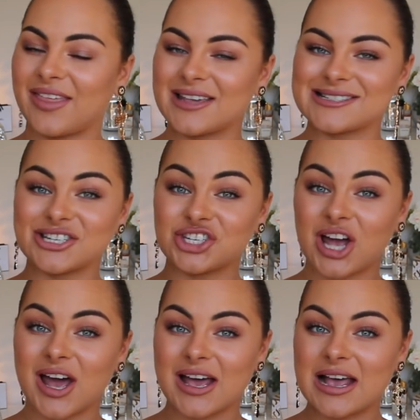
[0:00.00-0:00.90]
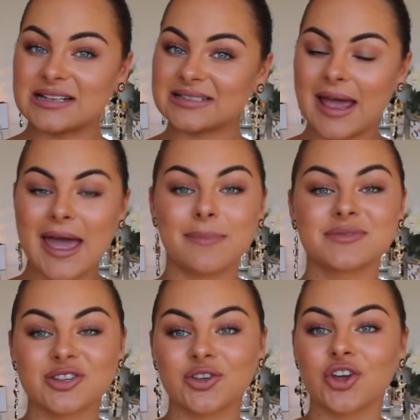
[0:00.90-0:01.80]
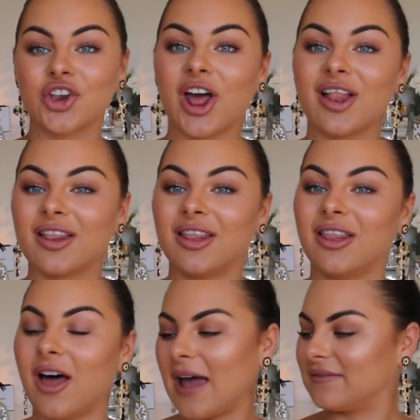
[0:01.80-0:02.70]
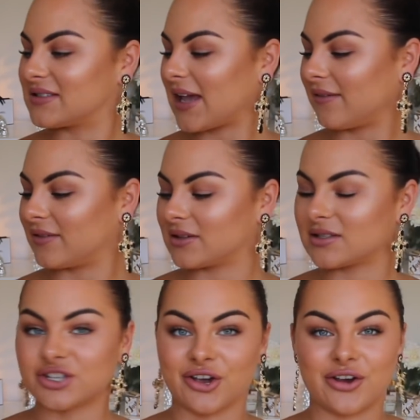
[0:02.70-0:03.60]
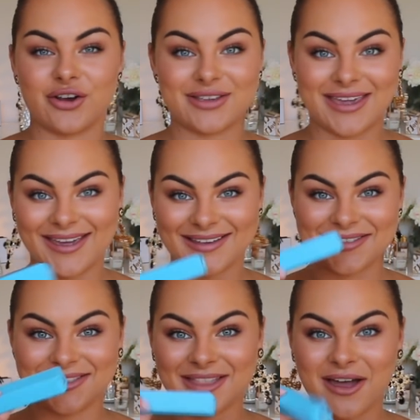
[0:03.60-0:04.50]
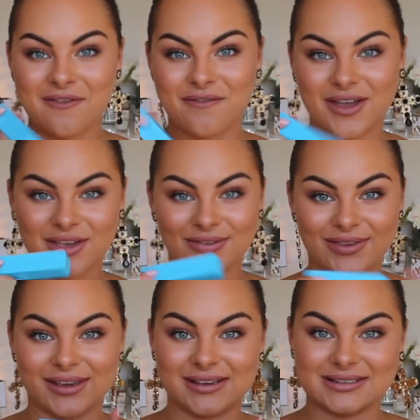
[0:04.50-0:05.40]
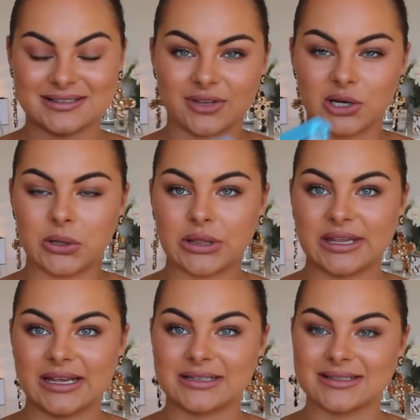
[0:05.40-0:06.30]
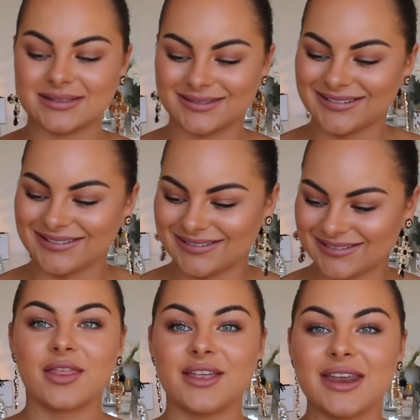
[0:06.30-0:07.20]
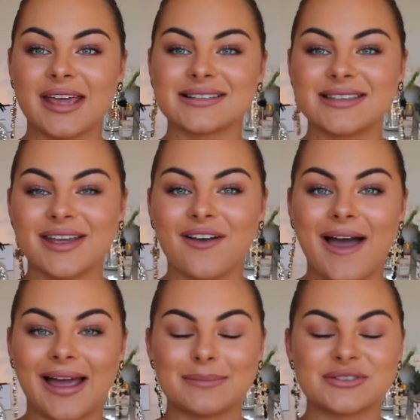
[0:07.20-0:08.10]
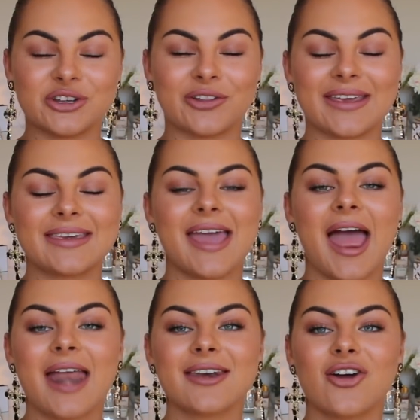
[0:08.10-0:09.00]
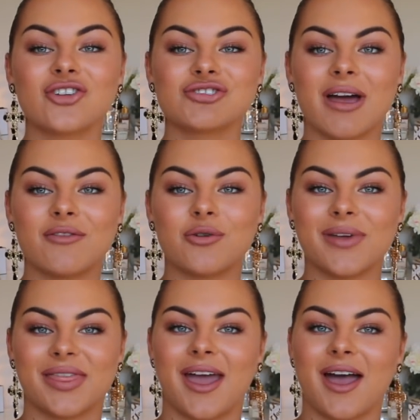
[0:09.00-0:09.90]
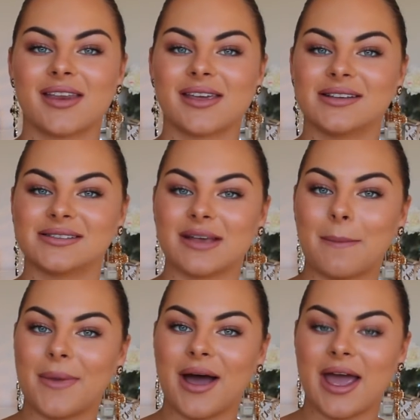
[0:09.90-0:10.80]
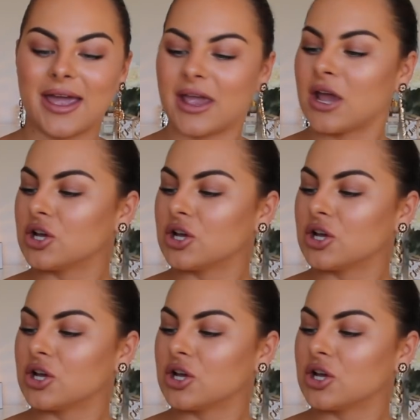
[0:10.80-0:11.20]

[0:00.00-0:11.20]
these are just absolute lifesavers. So yeah, love these little things. The next thing I absolutely cannot travel without is my